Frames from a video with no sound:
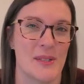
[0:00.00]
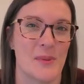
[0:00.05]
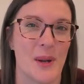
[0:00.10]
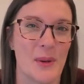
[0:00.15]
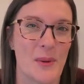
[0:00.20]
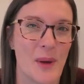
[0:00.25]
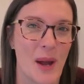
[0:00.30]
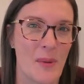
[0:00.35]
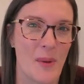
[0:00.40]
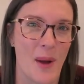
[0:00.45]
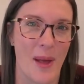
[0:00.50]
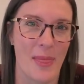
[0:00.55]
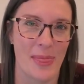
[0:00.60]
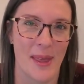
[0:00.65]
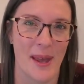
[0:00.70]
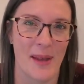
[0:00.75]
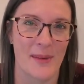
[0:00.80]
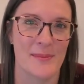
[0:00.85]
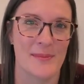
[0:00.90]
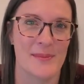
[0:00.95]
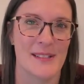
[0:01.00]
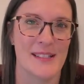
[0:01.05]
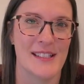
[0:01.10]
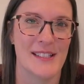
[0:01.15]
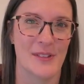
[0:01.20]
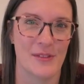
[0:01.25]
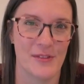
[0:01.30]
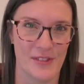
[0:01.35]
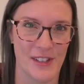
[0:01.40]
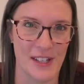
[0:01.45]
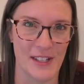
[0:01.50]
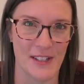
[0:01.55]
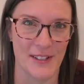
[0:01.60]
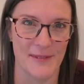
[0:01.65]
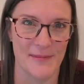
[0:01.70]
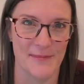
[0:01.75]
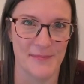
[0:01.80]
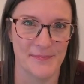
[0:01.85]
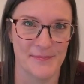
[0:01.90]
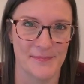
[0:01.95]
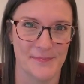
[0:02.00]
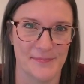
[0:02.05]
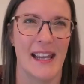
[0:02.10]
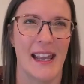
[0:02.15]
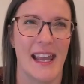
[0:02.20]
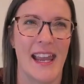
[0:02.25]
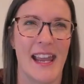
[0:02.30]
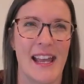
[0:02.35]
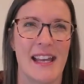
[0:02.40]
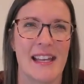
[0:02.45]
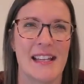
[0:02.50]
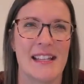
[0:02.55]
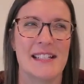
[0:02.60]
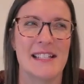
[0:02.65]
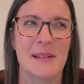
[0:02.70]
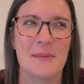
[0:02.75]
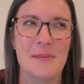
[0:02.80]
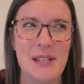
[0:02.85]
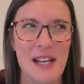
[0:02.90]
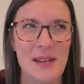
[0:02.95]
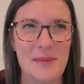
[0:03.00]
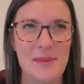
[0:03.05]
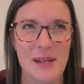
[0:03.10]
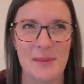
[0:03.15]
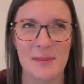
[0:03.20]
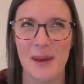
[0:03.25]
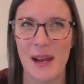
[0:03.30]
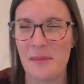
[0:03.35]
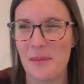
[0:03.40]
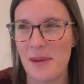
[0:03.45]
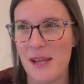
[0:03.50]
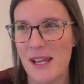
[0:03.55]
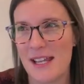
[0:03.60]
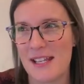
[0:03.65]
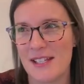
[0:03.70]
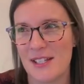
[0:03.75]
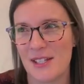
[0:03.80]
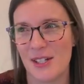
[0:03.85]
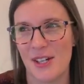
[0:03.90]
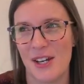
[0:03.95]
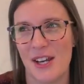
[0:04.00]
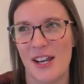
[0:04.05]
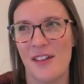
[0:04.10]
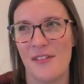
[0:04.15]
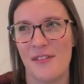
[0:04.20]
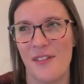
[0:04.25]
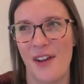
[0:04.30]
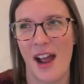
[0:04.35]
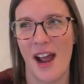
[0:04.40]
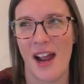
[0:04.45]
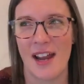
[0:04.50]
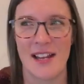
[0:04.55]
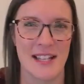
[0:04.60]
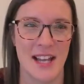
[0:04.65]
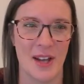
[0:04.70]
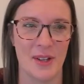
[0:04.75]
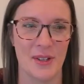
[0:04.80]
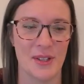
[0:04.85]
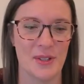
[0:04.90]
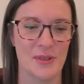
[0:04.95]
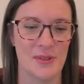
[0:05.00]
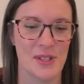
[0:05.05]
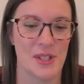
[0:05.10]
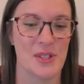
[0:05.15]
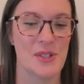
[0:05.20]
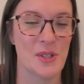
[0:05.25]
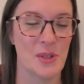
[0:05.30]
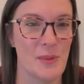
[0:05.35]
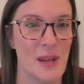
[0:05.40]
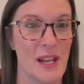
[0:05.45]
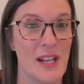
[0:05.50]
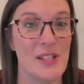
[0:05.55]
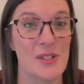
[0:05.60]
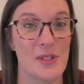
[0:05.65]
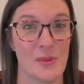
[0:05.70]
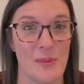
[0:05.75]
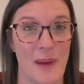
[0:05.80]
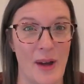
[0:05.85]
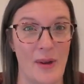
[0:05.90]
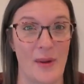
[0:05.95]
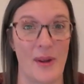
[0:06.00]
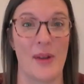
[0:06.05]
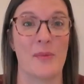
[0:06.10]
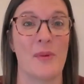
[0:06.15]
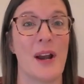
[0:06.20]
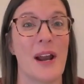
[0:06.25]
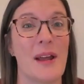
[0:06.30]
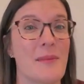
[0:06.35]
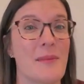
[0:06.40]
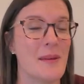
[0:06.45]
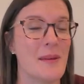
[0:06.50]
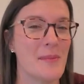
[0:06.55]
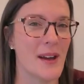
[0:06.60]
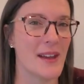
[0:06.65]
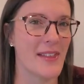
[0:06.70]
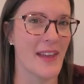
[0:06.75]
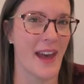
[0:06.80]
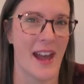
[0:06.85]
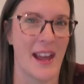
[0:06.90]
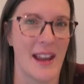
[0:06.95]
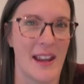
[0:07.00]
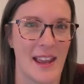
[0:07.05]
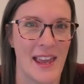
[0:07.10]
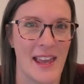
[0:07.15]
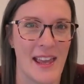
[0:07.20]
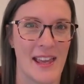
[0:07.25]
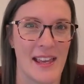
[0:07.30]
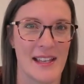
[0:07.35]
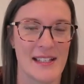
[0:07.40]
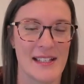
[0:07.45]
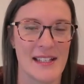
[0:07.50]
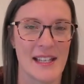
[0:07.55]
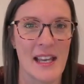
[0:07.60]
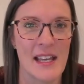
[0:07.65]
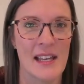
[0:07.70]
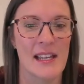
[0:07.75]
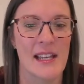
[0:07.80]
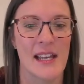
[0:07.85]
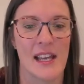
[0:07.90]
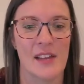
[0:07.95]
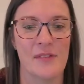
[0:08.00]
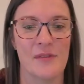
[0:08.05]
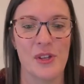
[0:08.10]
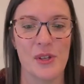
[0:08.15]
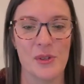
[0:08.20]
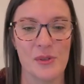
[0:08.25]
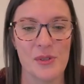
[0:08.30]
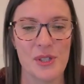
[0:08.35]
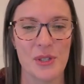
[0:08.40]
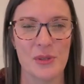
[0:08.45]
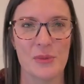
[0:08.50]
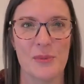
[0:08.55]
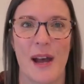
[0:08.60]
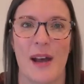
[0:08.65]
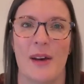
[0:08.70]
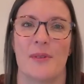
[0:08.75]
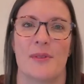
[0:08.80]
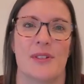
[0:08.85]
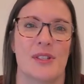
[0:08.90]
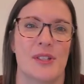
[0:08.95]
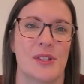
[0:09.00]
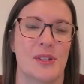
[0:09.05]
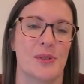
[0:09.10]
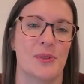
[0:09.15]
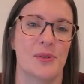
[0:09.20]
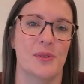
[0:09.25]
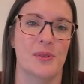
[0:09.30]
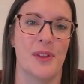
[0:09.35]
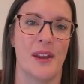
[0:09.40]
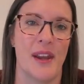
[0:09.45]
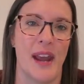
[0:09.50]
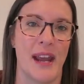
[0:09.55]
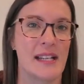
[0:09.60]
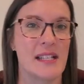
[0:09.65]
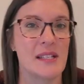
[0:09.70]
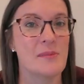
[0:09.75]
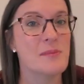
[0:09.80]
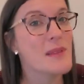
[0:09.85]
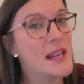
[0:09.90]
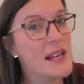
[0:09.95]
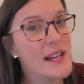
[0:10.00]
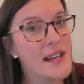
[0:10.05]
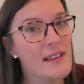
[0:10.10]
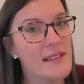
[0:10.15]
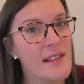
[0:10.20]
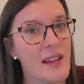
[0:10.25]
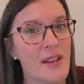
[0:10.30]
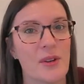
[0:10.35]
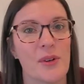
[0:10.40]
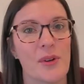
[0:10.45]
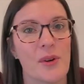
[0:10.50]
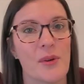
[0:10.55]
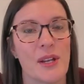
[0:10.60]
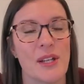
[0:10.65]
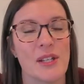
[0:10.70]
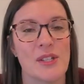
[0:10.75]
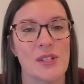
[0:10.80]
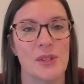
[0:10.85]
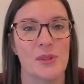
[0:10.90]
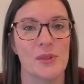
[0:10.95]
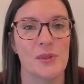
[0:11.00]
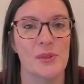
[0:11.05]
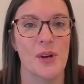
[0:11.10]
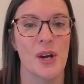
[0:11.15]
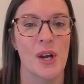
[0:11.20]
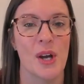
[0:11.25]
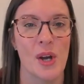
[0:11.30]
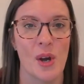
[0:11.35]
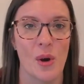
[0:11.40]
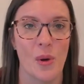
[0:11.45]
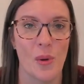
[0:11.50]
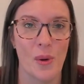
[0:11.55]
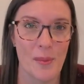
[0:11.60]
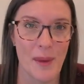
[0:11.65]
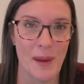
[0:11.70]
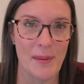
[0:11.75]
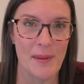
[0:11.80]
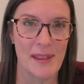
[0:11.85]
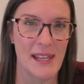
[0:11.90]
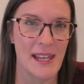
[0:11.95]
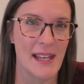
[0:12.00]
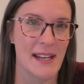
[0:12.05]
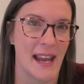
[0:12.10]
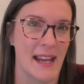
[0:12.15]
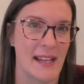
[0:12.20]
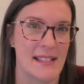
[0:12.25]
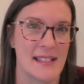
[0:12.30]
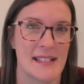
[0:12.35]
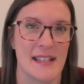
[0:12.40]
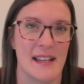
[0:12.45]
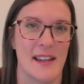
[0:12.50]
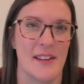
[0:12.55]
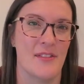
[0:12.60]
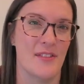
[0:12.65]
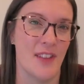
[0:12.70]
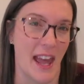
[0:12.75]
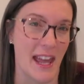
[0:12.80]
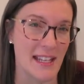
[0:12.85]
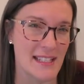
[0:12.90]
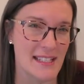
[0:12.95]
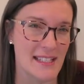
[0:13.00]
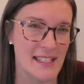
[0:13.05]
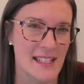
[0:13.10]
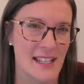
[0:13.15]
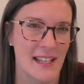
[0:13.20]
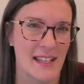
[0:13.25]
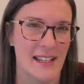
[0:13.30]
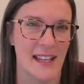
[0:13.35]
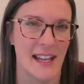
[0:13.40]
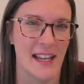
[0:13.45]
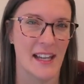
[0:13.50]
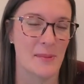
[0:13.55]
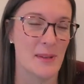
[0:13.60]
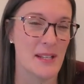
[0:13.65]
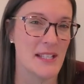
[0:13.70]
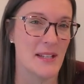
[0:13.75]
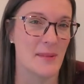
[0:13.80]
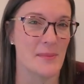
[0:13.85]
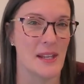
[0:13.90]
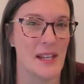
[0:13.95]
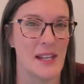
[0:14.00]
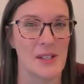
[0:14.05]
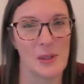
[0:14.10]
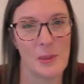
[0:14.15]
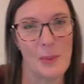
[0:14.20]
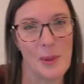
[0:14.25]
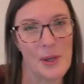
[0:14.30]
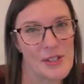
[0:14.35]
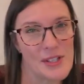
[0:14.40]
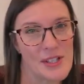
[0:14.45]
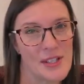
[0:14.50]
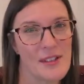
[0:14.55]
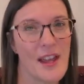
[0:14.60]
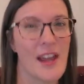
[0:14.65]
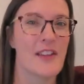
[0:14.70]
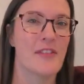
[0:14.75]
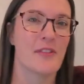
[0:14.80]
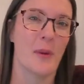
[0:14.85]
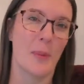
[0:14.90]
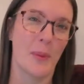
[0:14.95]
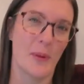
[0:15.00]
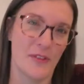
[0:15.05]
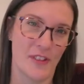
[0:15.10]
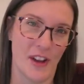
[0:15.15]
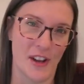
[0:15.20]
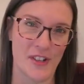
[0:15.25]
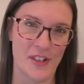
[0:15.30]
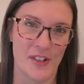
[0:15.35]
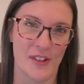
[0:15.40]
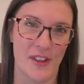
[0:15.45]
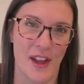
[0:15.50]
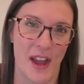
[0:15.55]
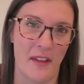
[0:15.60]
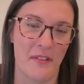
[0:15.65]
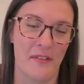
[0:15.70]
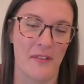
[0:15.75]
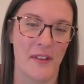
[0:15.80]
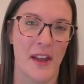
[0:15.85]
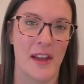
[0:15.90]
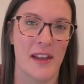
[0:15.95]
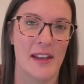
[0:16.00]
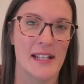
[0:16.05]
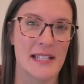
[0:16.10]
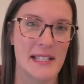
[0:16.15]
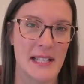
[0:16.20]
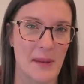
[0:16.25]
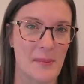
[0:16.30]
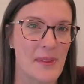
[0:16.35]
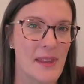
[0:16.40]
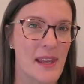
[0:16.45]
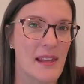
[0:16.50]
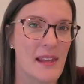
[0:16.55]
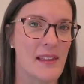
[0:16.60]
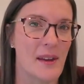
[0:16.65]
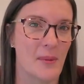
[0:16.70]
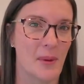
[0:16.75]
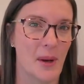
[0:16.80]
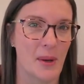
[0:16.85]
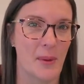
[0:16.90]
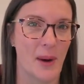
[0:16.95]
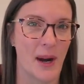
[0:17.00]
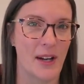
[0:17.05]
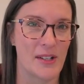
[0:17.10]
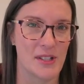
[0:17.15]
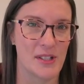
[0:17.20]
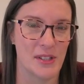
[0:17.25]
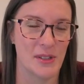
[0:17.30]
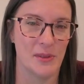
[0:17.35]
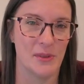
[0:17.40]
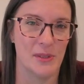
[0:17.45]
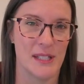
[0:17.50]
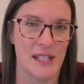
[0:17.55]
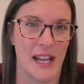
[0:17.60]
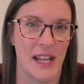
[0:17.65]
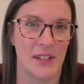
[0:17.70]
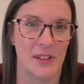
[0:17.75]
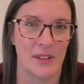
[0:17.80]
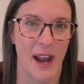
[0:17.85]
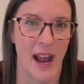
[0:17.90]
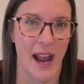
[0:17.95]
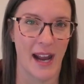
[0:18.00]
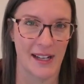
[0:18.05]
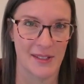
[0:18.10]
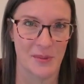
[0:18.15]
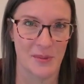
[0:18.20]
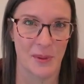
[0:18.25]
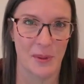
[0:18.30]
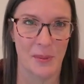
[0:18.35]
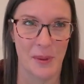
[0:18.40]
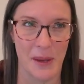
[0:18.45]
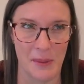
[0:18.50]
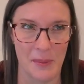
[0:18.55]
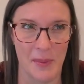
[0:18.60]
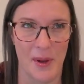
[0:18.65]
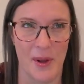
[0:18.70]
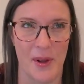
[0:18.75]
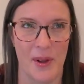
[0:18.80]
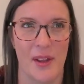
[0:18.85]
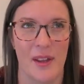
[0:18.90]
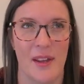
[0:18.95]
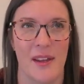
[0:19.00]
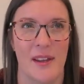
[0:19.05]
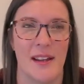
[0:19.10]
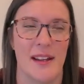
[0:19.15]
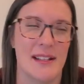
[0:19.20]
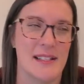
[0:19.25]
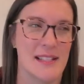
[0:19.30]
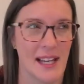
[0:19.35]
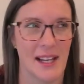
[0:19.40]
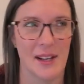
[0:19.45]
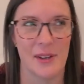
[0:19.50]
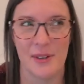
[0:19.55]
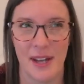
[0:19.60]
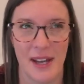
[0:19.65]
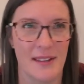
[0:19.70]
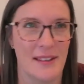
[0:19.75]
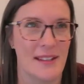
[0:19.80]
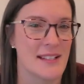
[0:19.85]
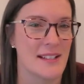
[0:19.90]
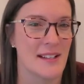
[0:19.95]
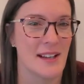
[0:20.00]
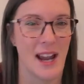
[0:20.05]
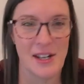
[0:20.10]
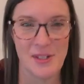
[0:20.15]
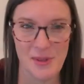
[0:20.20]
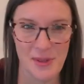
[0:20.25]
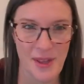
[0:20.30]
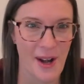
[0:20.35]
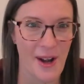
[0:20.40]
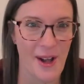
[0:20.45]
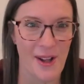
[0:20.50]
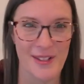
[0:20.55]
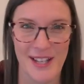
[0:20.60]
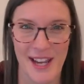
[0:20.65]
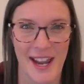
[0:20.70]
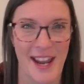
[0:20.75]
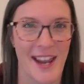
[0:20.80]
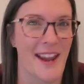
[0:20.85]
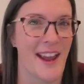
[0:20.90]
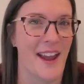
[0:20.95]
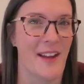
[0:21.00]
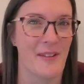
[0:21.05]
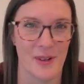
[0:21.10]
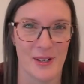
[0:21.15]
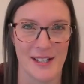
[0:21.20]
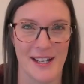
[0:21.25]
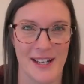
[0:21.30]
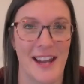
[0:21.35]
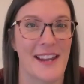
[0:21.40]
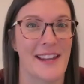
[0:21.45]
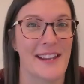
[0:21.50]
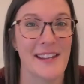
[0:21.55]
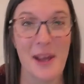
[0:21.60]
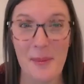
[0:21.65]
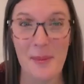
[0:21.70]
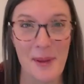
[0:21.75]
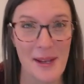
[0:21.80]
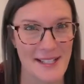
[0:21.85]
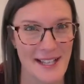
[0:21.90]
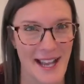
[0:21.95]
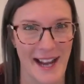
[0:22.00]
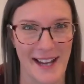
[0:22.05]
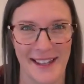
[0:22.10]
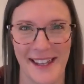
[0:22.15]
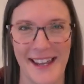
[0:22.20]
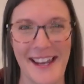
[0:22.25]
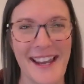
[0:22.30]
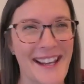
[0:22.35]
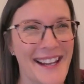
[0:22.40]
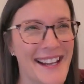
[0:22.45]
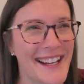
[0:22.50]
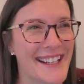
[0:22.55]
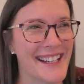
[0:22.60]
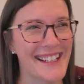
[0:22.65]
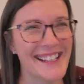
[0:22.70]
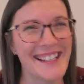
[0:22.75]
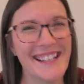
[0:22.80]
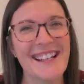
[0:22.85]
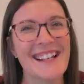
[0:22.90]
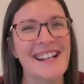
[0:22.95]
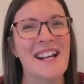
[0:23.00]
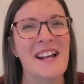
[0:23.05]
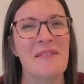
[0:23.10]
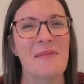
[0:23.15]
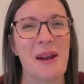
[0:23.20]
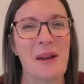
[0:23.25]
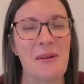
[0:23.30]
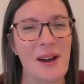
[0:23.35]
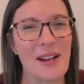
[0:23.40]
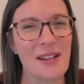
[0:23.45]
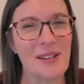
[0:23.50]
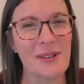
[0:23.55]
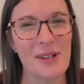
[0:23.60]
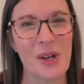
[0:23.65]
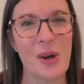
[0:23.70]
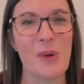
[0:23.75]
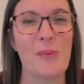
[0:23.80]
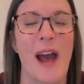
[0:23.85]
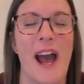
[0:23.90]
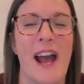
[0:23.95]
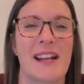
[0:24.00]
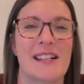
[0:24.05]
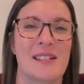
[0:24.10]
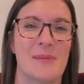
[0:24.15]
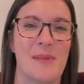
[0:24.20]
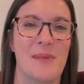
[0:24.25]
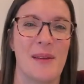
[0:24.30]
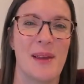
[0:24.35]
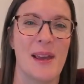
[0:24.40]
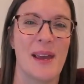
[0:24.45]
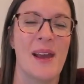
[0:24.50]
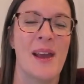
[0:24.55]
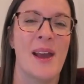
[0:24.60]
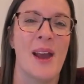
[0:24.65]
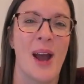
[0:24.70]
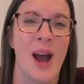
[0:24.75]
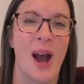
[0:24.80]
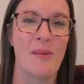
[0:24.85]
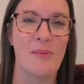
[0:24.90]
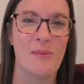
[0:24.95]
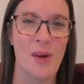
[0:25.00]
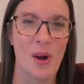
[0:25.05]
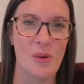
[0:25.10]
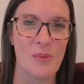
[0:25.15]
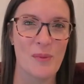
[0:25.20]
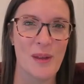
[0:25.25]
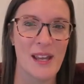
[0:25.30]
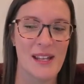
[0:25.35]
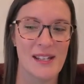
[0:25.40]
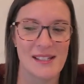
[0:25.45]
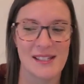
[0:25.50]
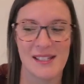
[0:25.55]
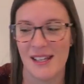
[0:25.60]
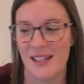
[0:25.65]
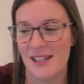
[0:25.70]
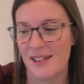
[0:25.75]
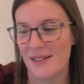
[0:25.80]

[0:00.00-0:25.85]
What do I want them to feel? And sometimes it might be easier if I tell you to zoom in and zoom out. And what I by that is if you zoom out to the next meeting that you're going to, or maybe the next event, it could be something in your personal life or professional life, something that requires you to interact with people. And it's like, okay, Lisa, I do that all day, every day. Yep, exactly. But I want you to go back to maybe a moment.